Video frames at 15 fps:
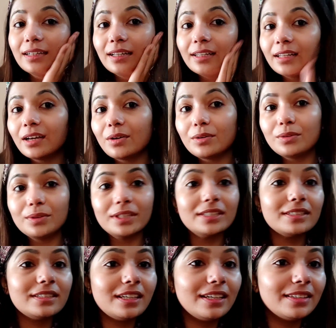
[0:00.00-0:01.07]
Now you can
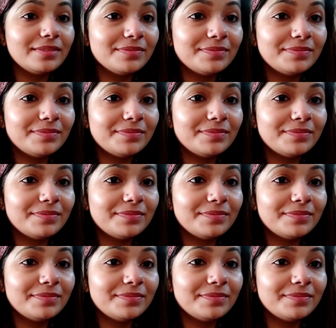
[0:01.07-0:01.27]
see.